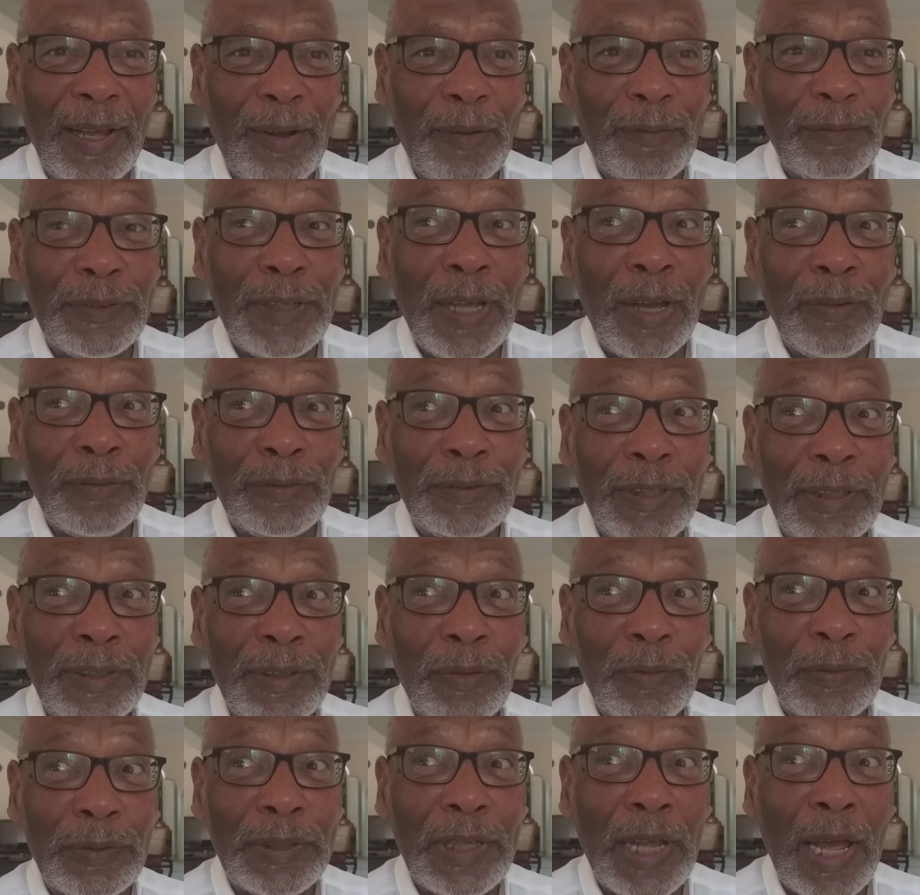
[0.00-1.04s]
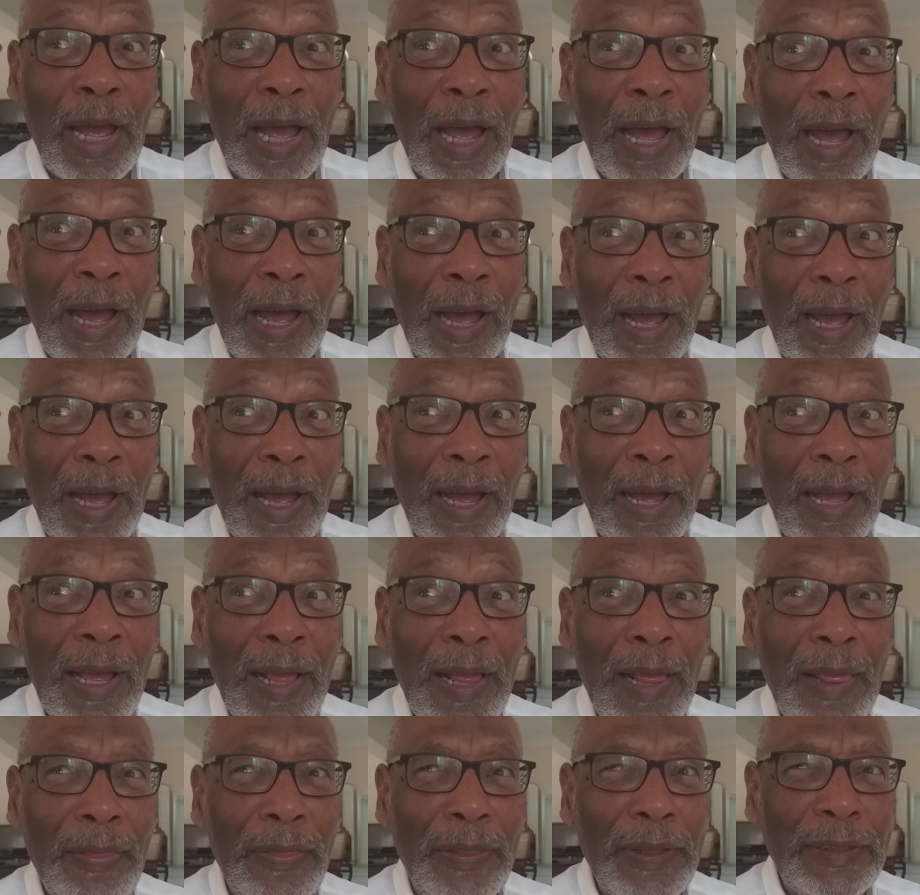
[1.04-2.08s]
sounds, then we say,
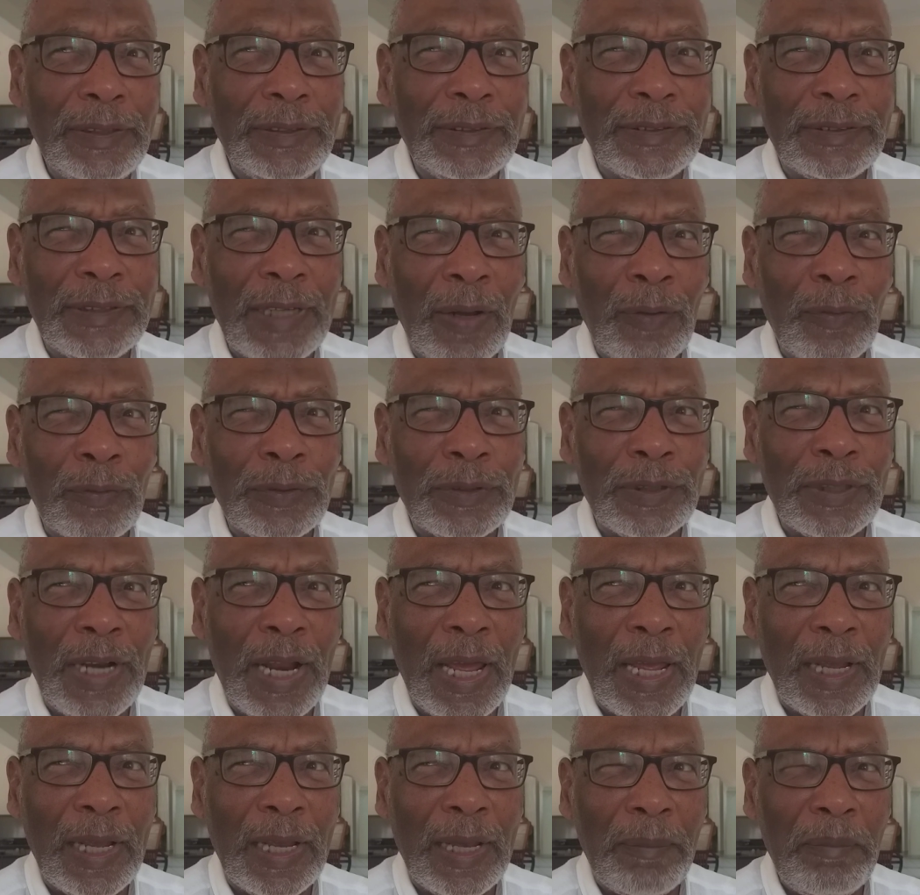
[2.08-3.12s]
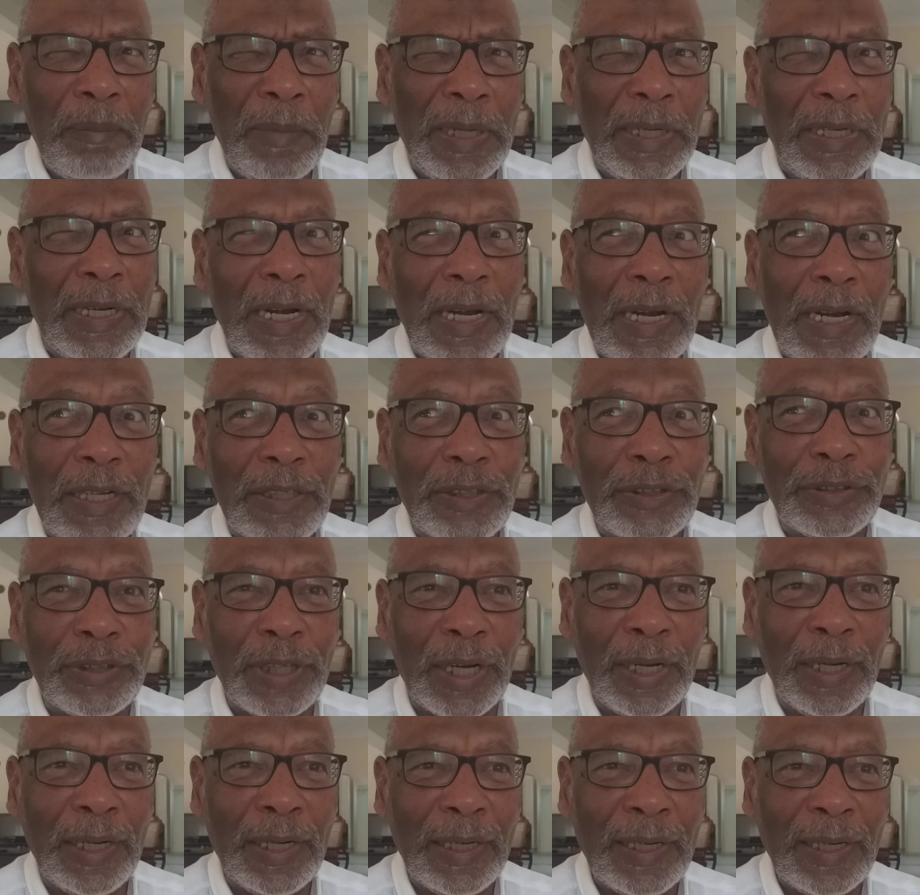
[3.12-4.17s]
this sounds like a Middle
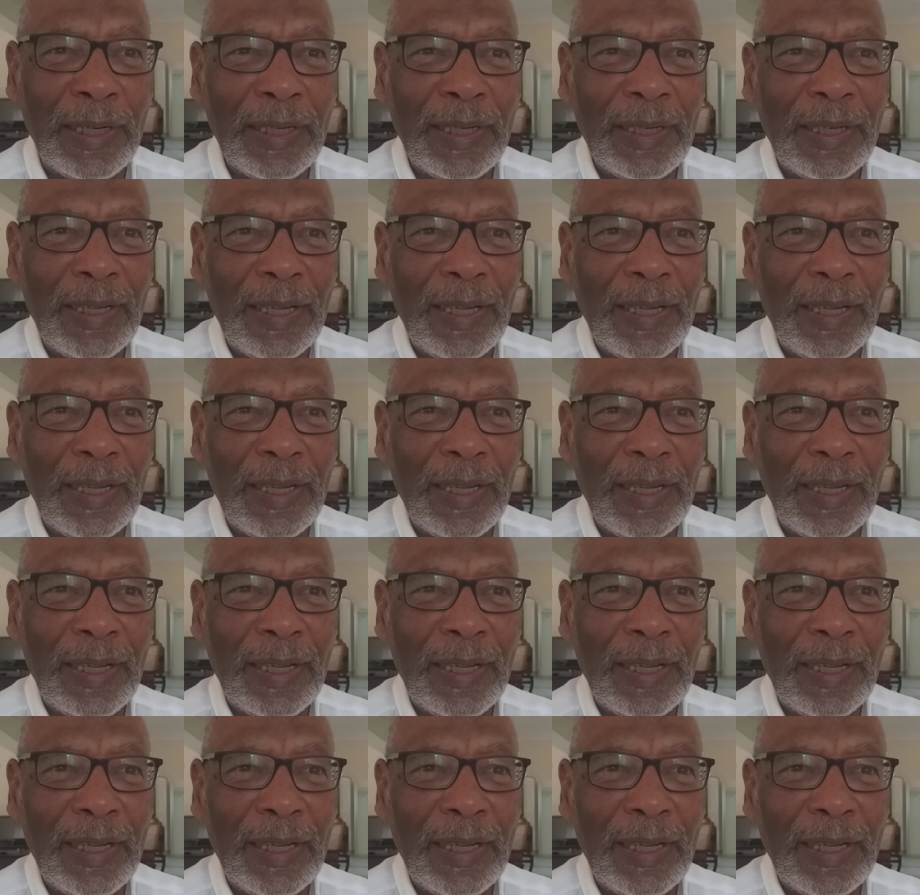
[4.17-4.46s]
Eastern